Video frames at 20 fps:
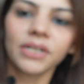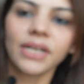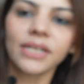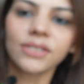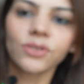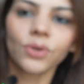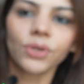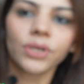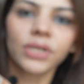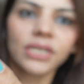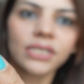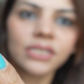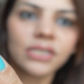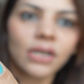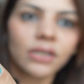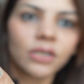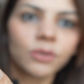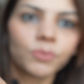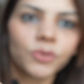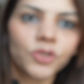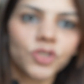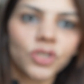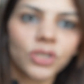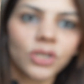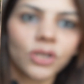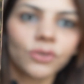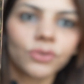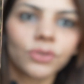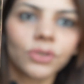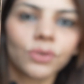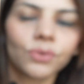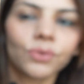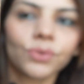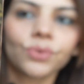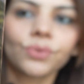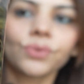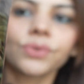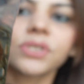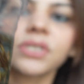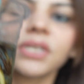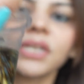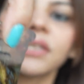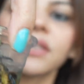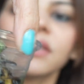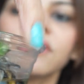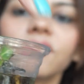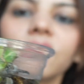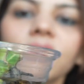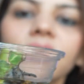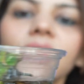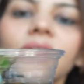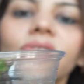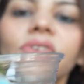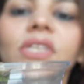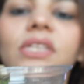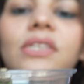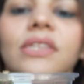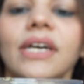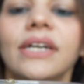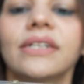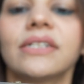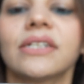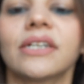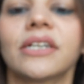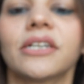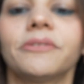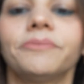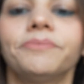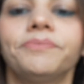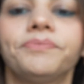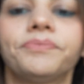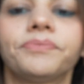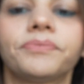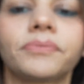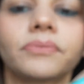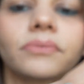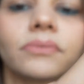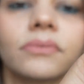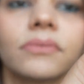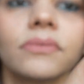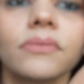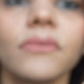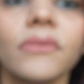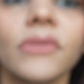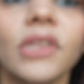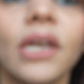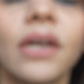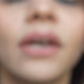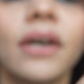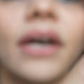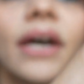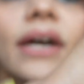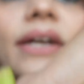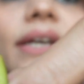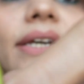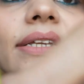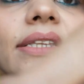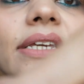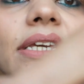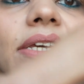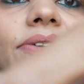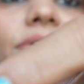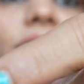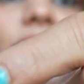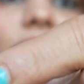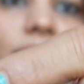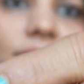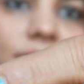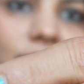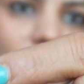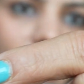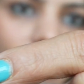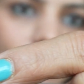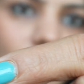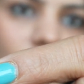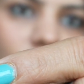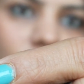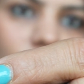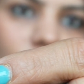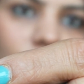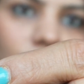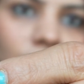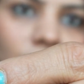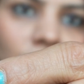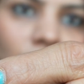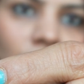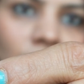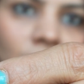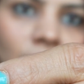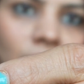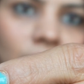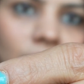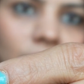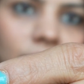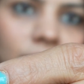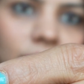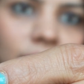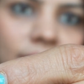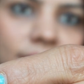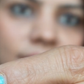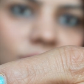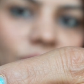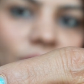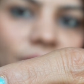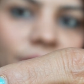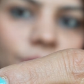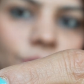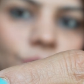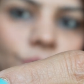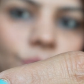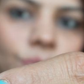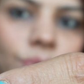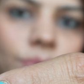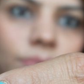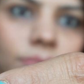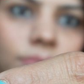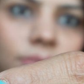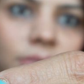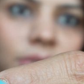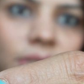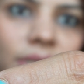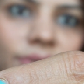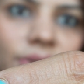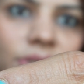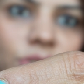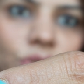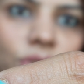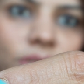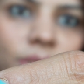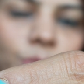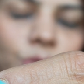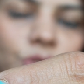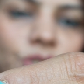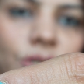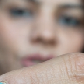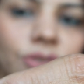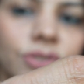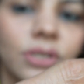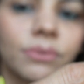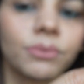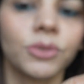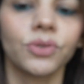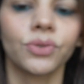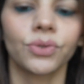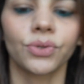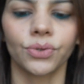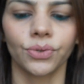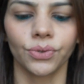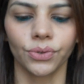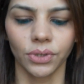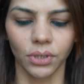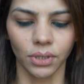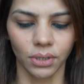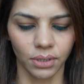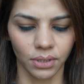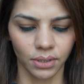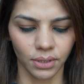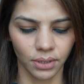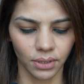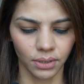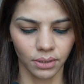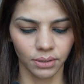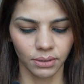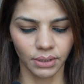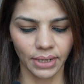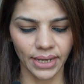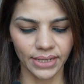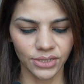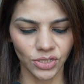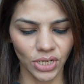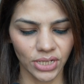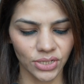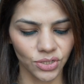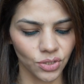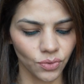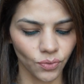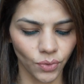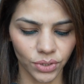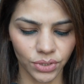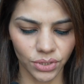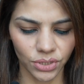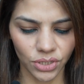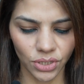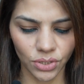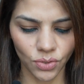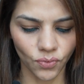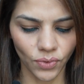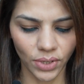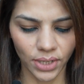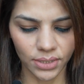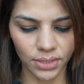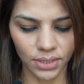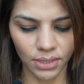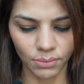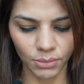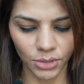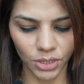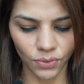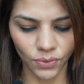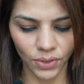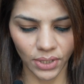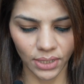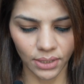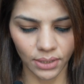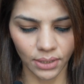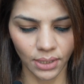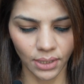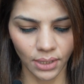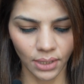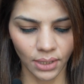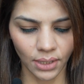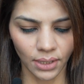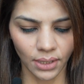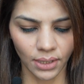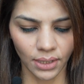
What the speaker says: but it has already started pushing out new roots within that time. And I think even the stem here is trying to eventually push out some new growth. I changed the water just once in between.